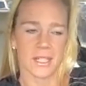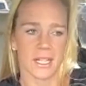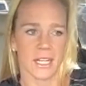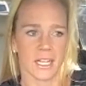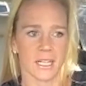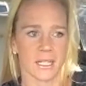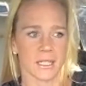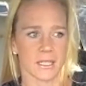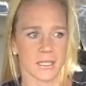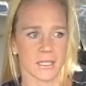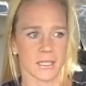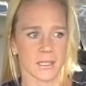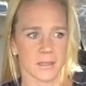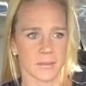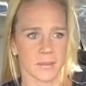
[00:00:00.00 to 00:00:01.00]

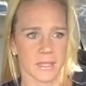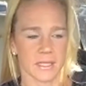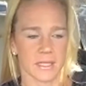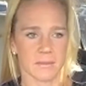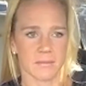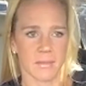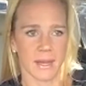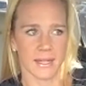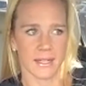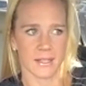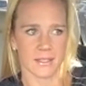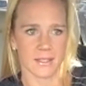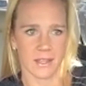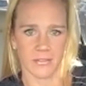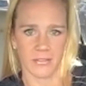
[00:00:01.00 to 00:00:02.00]
Um, it's
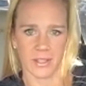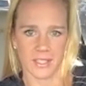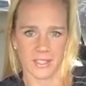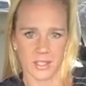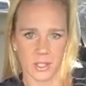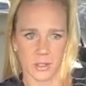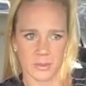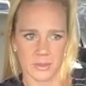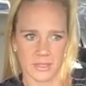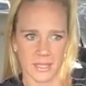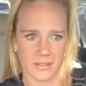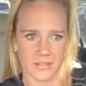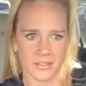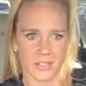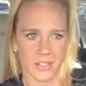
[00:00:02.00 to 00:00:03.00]
minor stuff like soap
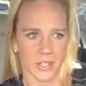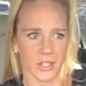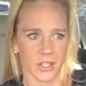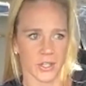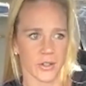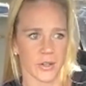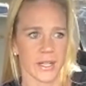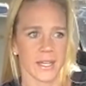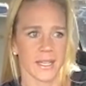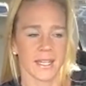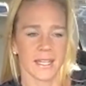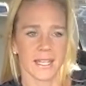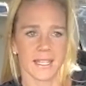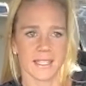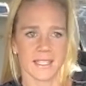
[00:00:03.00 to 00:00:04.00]
stuff, so
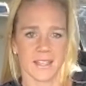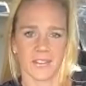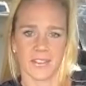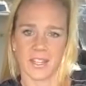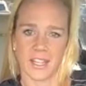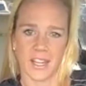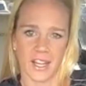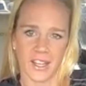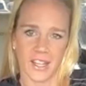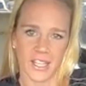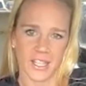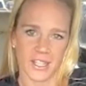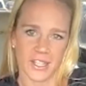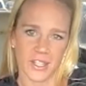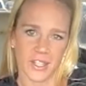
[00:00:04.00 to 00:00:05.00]
it's definitely not like
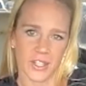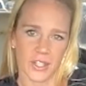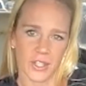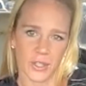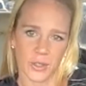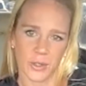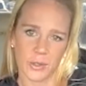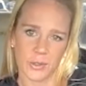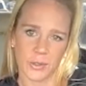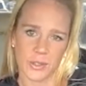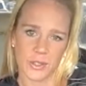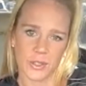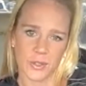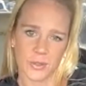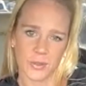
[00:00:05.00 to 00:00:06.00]
a huge
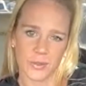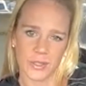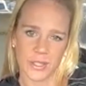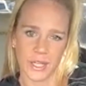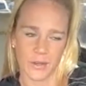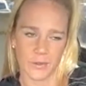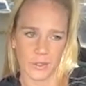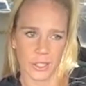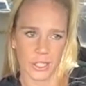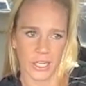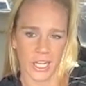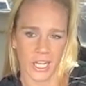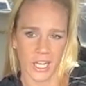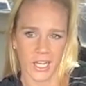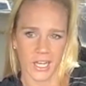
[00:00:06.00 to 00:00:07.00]

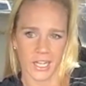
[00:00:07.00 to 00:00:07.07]
recovery.